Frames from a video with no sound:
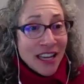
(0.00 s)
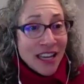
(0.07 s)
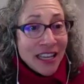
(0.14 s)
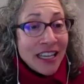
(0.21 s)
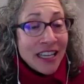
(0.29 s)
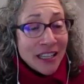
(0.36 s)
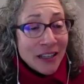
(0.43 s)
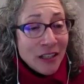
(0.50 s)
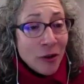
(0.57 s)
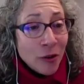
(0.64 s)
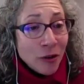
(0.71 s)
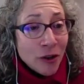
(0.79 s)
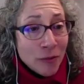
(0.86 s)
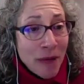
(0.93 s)
You'll
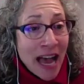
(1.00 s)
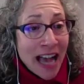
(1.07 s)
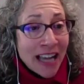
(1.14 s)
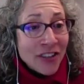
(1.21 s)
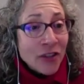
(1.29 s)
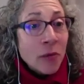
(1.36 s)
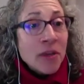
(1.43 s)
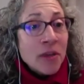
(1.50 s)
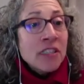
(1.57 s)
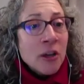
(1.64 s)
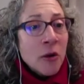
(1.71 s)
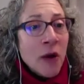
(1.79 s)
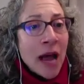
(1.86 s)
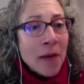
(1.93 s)
look back and you'll be so
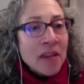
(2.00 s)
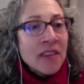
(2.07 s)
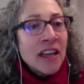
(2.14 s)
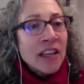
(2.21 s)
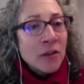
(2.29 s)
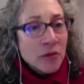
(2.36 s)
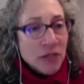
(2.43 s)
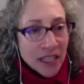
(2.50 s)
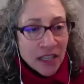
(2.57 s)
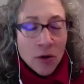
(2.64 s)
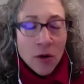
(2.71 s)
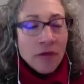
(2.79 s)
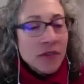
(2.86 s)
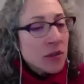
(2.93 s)
happy that you did it. You'll
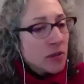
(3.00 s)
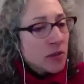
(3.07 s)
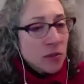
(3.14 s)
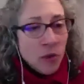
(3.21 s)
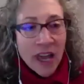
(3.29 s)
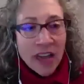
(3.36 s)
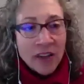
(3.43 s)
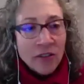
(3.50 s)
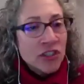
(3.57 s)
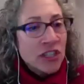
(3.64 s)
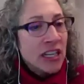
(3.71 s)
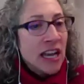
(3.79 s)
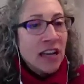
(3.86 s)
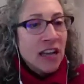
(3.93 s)
have so much more
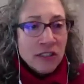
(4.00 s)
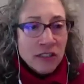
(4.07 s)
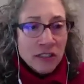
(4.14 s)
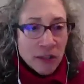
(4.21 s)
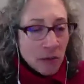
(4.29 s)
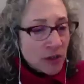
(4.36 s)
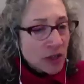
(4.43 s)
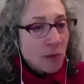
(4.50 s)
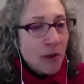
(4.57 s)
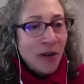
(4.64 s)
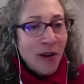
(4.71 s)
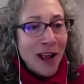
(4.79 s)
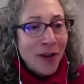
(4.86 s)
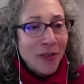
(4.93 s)
energy, so much better
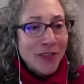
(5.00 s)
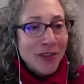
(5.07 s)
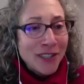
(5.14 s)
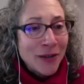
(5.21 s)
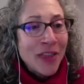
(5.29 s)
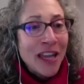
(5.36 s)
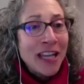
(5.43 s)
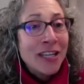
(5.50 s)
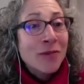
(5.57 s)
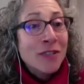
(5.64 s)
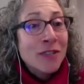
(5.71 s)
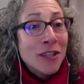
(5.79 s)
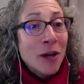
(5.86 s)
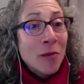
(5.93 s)
health. So thank you
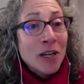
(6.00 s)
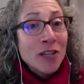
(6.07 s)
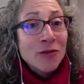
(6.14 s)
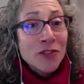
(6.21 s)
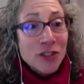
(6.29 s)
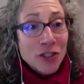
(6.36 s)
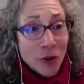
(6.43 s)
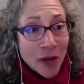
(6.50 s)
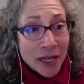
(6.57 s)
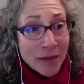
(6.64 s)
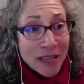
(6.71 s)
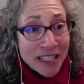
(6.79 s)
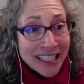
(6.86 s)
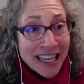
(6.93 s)
so much for joining
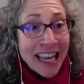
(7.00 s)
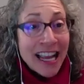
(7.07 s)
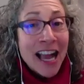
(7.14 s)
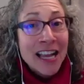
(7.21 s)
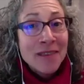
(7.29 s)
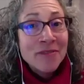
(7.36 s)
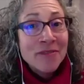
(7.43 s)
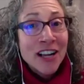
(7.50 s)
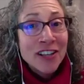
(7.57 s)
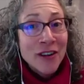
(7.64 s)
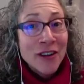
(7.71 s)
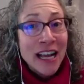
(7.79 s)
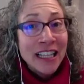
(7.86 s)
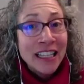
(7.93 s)
me today. I am Dr.
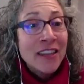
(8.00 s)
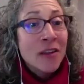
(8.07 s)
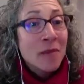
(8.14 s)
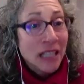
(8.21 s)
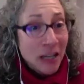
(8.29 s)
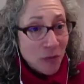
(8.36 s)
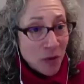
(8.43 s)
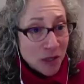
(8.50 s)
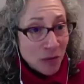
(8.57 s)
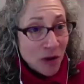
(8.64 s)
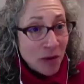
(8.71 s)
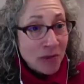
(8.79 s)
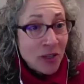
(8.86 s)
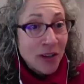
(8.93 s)
Ellen, the Midlife Whisperer. I've
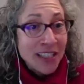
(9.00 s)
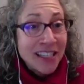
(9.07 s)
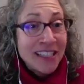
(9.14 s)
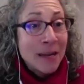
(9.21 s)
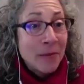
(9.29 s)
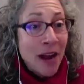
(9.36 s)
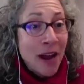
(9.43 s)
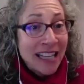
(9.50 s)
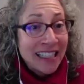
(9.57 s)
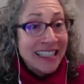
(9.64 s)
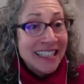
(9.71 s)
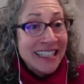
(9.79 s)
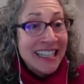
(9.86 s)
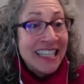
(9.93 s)
been talking to Debra
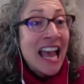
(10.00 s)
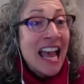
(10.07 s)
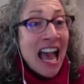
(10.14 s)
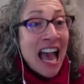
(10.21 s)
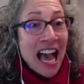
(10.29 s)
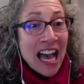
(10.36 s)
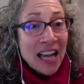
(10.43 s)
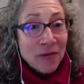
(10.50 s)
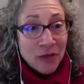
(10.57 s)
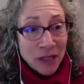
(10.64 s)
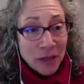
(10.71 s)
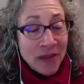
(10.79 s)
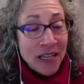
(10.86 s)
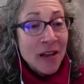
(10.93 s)
Atkinson at
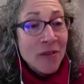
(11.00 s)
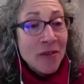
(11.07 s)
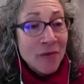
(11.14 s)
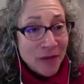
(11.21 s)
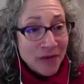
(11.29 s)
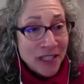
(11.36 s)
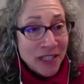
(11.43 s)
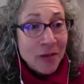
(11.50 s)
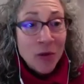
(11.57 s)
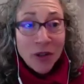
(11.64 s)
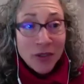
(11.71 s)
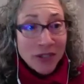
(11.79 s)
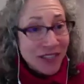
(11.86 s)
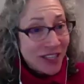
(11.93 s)
Flipping 50. We'll
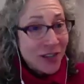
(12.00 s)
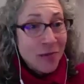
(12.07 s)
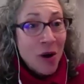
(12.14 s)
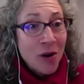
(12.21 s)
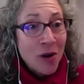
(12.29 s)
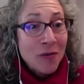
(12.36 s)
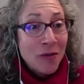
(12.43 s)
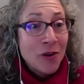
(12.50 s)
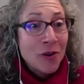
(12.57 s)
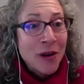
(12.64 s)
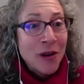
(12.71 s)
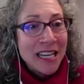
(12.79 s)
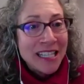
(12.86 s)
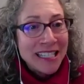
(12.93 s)
see you tomorrow for
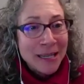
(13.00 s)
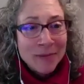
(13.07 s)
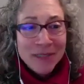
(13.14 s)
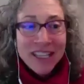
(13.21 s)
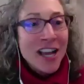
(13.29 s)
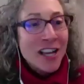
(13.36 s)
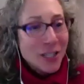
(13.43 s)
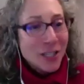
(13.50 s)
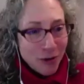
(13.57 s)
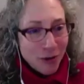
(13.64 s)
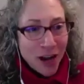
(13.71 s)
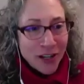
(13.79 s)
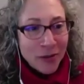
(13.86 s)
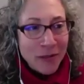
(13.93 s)
great tips to
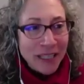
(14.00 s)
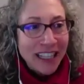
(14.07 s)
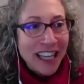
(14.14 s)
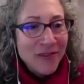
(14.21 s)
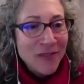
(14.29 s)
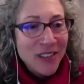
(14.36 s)
rock your midlife.